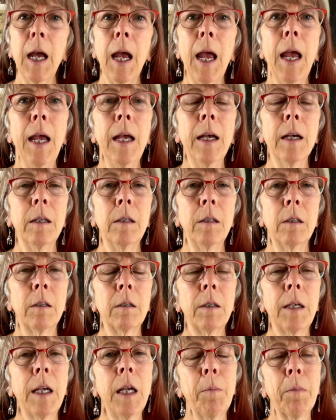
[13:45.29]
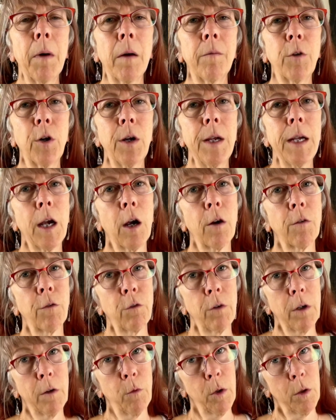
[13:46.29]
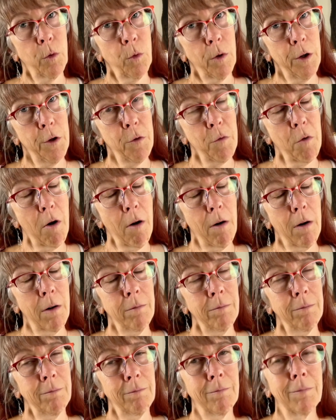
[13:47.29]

and keep up very carefully with where you are